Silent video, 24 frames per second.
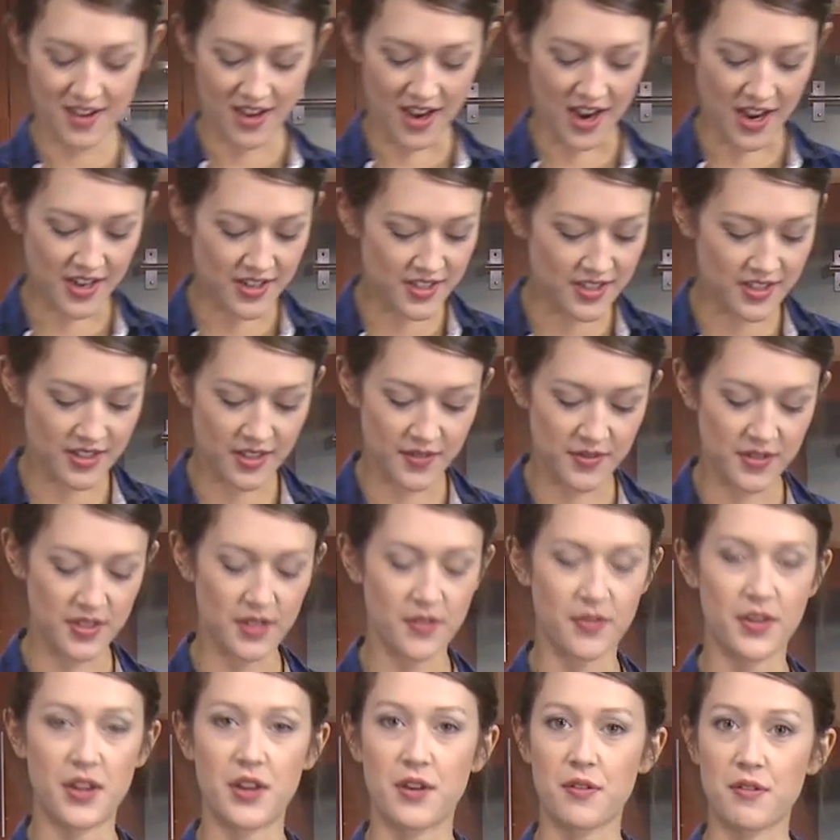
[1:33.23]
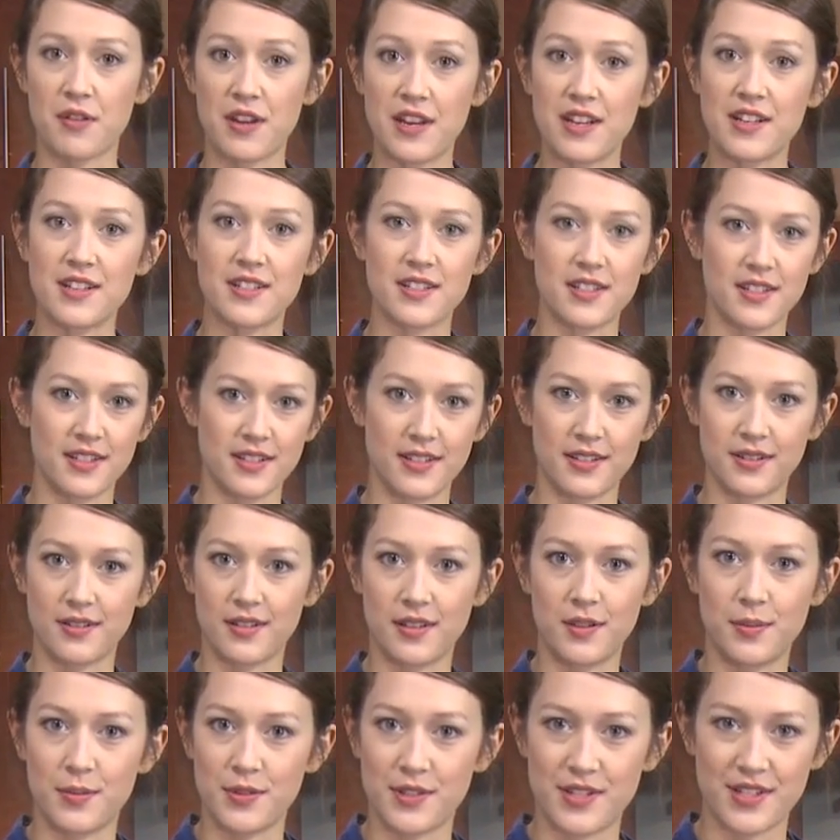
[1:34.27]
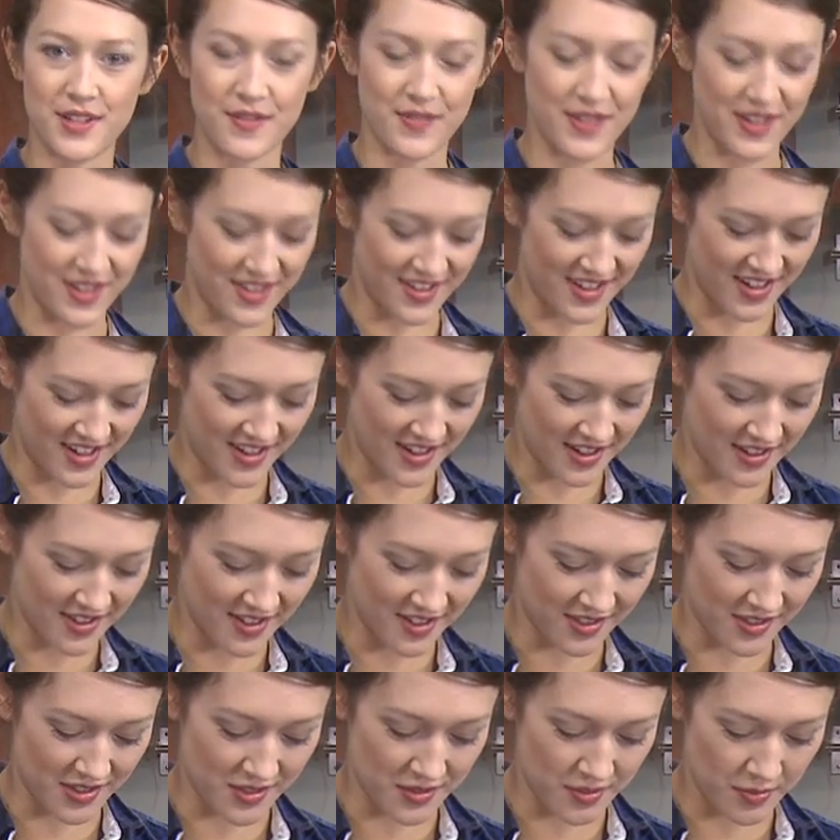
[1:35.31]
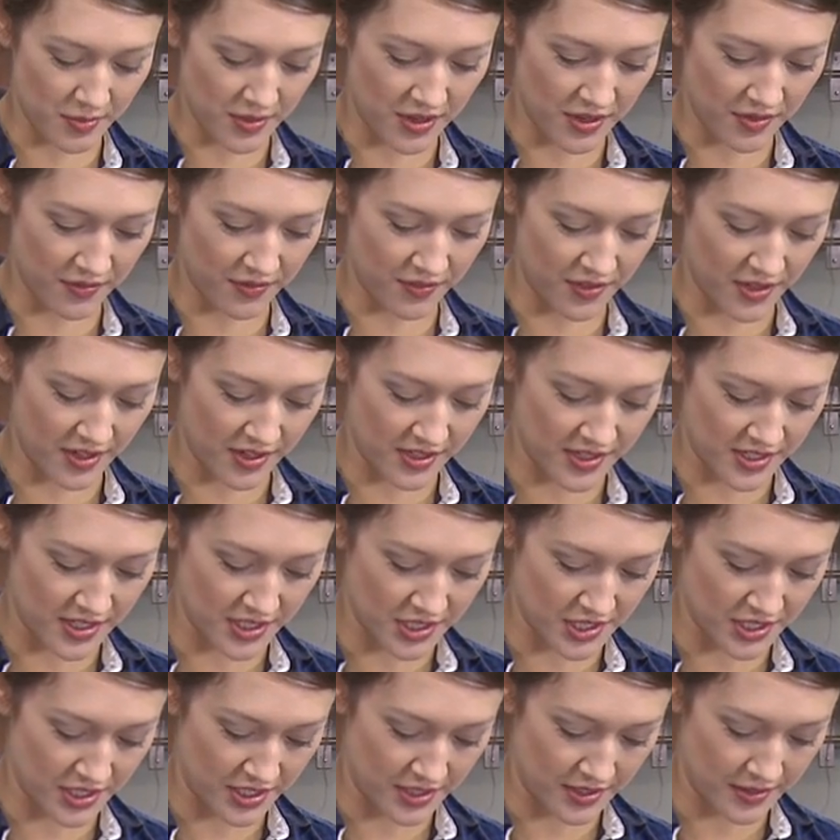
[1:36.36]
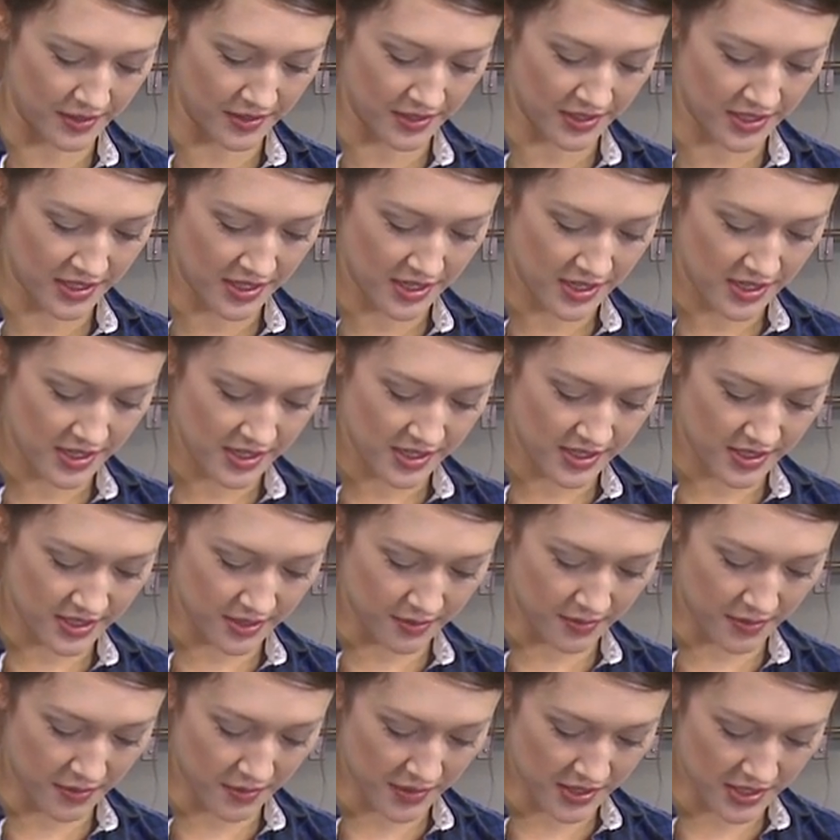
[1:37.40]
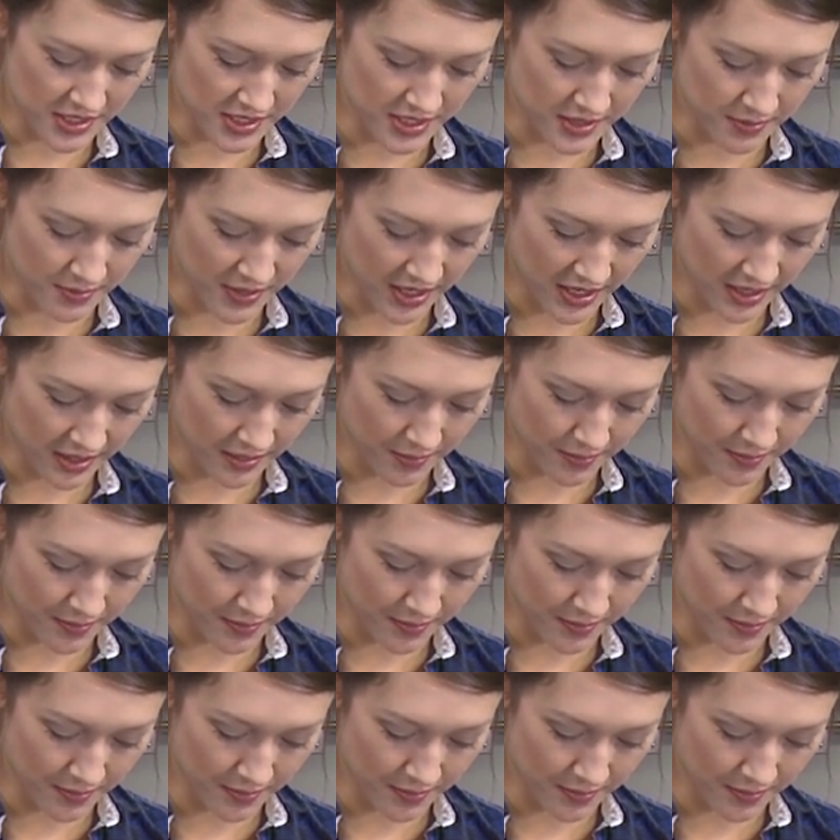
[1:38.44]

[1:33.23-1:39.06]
I just love stuffing greens into almost everything, and I thought this would be a fun addition. So we want to just pile a